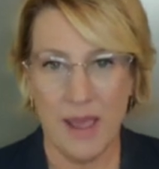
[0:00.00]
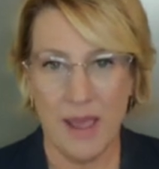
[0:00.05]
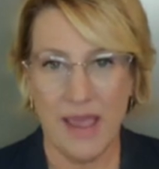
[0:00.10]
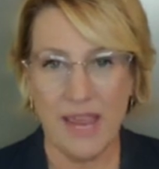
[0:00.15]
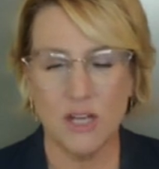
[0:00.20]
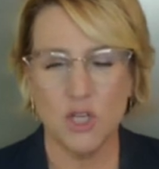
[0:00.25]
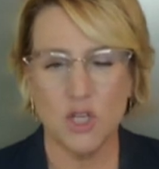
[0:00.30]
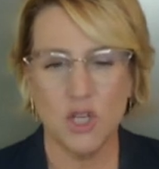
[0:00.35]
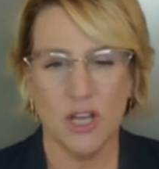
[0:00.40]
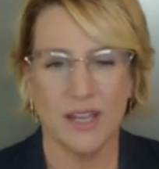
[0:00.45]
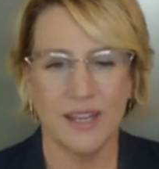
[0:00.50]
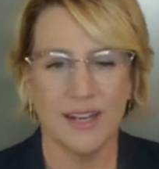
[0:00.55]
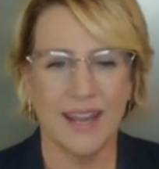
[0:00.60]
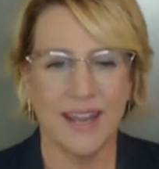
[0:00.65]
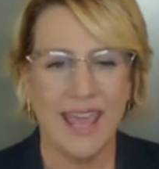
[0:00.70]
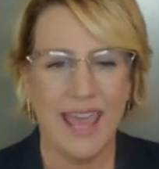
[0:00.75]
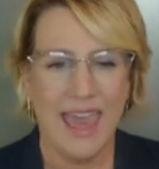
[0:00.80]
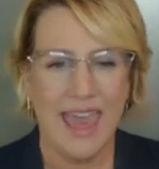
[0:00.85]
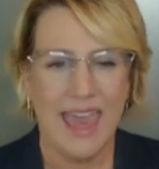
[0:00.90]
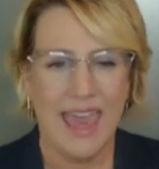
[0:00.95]

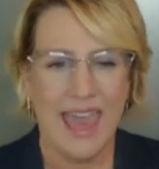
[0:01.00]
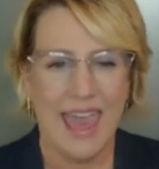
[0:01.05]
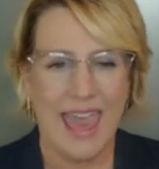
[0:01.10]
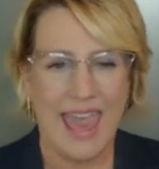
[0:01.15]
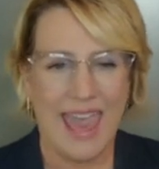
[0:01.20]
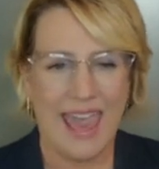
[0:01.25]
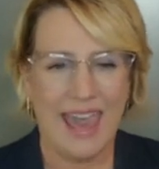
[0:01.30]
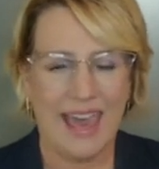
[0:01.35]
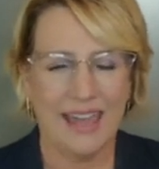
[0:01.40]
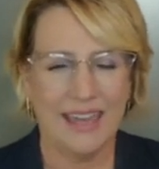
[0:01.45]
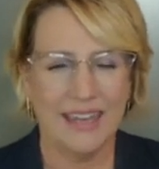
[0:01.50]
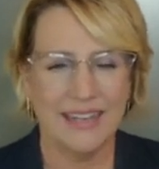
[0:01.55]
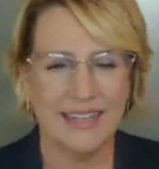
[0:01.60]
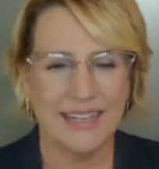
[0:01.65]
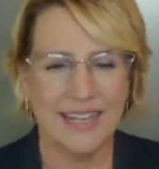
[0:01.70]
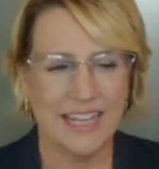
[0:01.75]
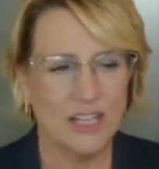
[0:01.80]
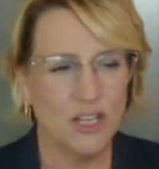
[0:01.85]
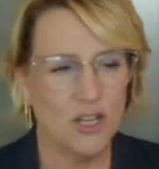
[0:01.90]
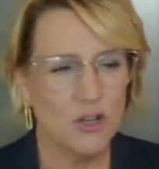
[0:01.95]
information.
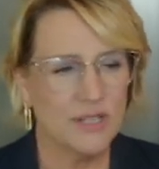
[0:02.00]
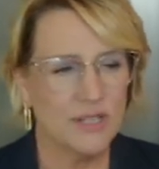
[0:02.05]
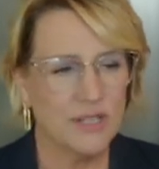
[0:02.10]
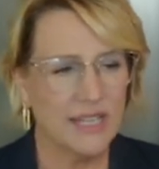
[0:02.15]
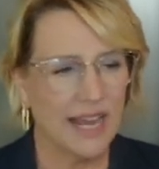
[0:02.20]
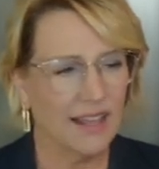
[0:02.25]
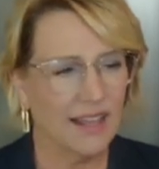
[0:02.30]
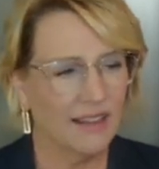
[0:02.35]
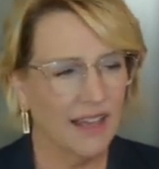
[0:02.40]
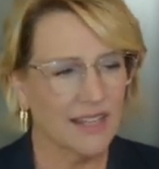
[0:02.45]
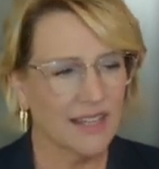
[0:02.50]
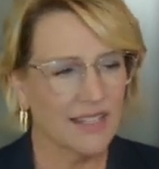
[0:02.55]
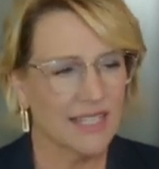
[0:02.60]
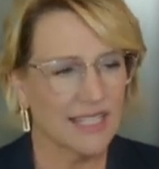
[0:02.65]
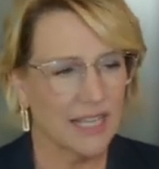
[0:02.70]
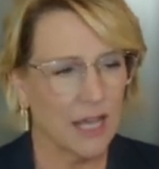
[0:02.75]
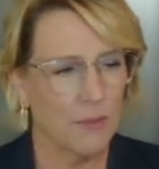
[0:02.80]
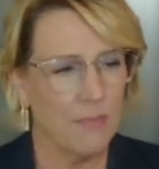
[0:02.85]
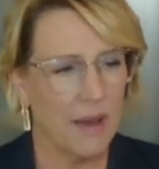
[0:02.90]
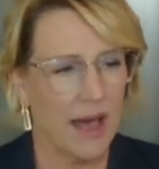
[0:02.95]
And can you
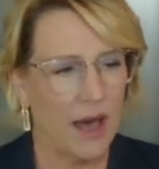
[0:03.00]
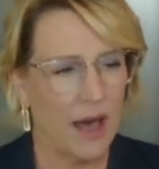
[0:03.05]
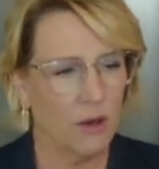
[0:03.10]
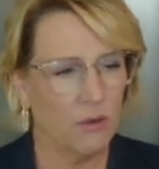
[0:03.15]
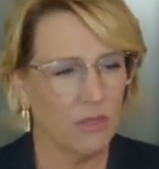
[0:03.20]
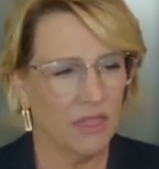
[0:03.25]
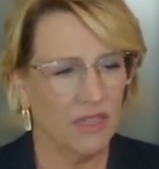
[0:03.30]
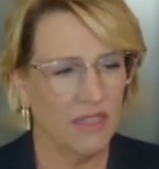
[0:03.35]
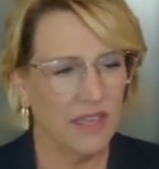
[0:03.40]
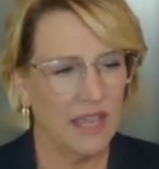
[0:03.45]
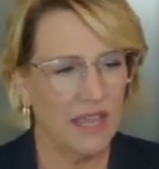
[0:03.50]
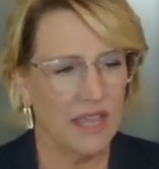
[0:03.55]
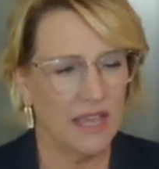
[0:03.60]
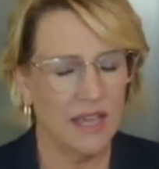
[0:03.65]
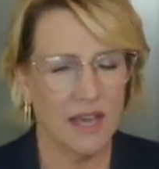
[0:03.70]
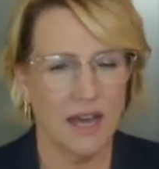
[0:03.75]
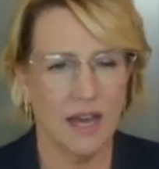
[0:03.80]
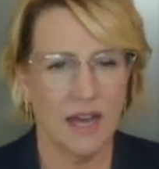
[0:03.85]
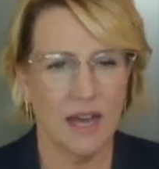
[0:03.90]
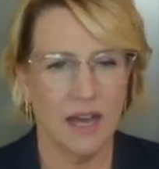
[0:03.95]
tell us about
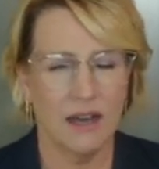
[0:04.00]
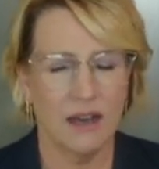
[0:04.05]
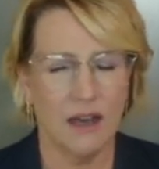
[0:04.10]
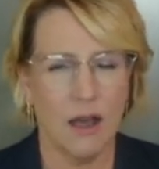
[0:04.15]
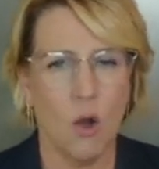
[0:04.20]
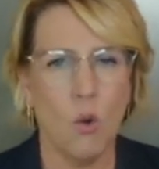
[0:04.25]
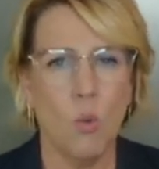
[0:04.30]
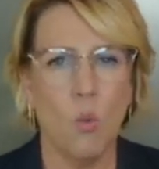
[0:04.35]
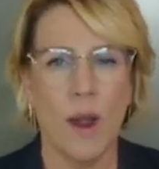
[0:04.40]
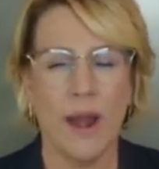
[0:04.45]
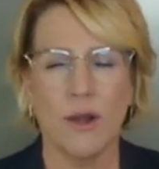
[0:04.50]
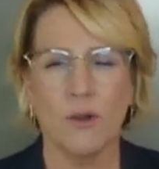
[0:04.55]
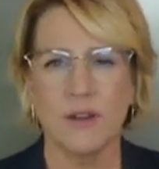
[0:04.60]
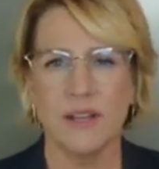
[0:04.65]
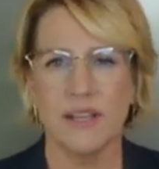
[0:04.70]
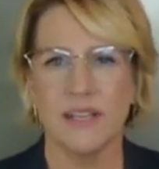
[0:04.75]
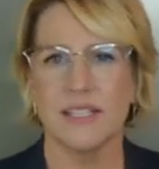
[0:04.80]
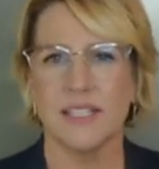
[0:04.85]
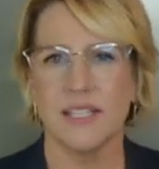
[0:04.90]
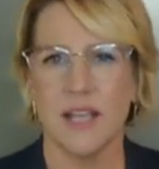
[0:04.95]
the uh,
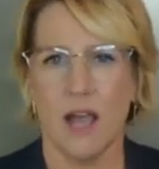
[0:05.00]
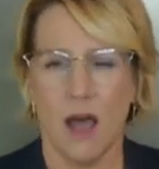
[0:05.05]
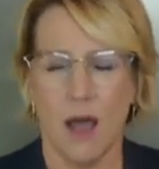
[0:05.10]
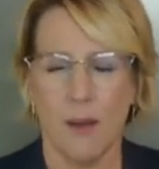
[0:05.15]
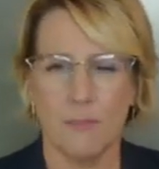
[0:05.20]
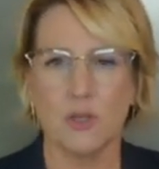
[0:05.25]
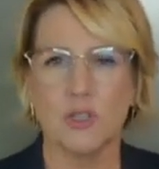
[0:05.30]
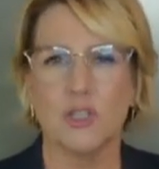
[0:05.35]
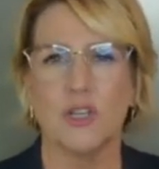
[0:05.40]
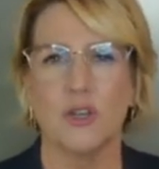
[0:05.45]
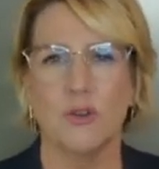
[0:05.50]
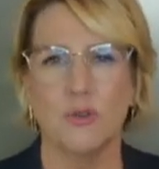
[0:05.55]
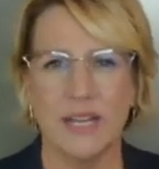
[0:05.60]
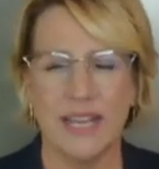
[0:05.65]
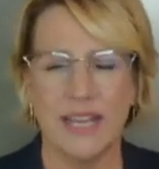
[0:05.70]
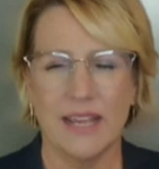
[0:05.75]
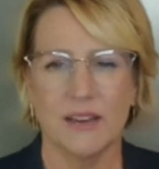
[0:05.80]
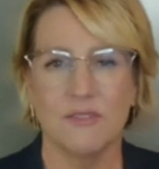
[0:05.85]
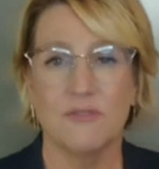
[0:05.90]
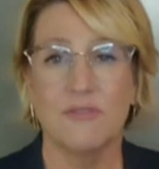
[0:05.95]
awareness
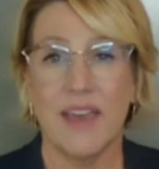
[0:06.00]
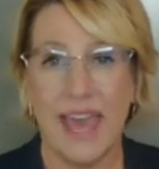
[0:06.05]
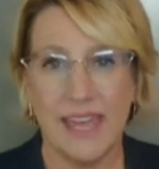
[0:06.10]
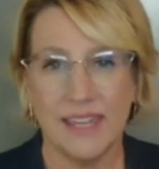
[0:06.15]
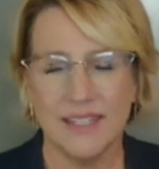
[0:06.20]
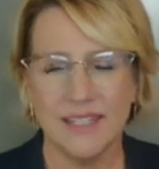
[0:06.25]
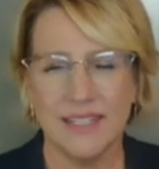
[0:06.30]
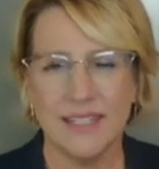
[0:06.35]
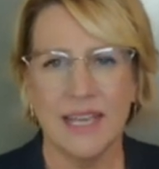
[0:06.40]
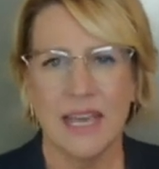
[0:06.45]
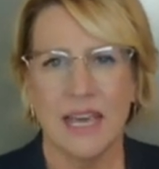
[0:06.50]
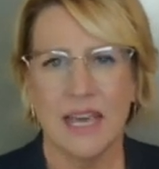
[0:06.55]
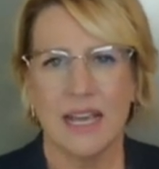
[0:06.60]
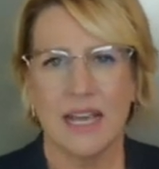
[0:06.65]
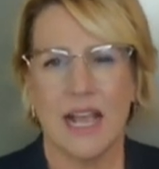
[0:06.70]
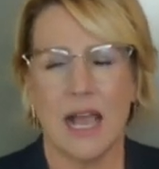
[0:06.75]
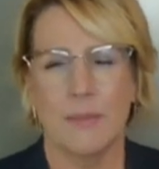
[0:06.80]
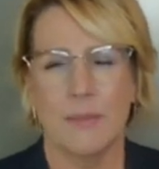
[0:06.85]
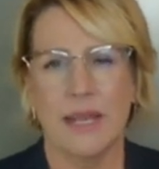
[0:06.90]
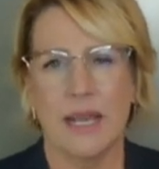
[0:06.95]
opportunity event
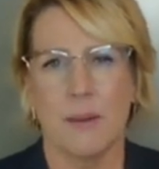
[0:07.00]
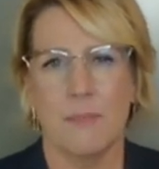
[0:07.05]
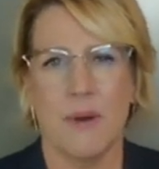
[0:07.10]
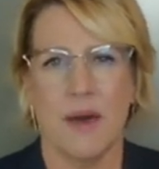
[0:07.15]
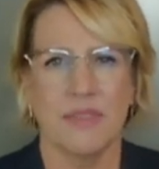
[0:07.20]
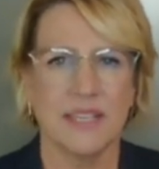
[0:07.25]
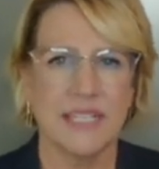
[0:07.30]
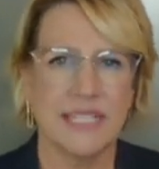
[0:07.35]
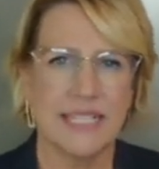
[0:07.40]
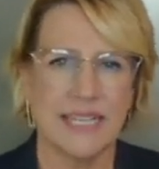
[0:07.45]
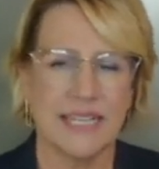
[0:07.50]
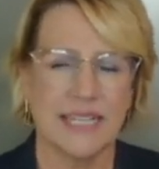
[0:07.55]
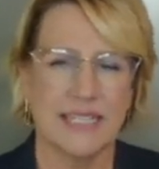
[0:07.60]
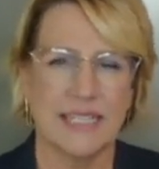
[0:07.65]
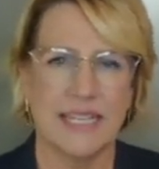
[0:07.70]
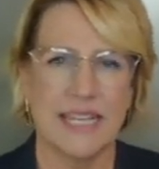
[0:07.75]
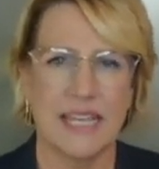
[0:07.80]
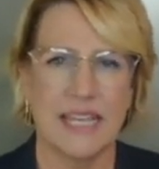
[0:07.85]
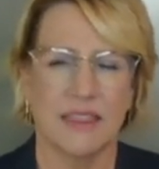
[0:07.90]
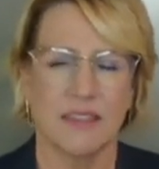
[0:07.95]
coming up on the
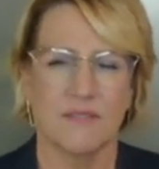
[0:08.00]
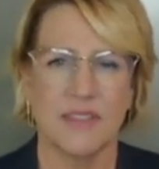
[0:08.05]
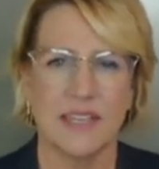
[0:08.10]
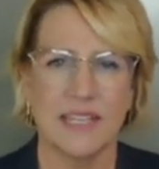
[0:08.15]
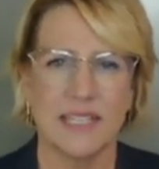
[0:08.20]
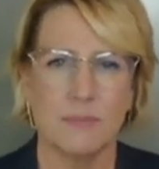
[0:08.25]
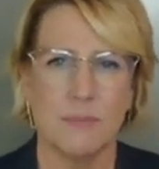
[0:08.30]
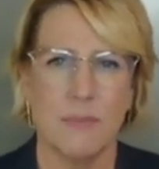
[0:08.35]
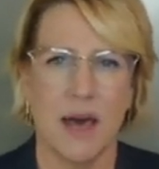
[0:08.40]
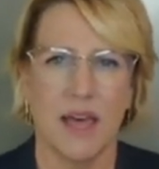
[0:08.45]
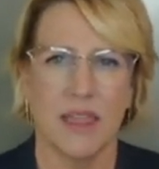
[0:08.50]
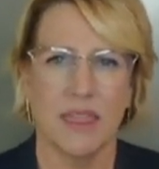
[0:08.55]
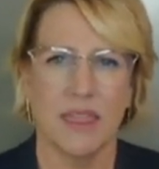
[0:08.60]
sixteenth of this month?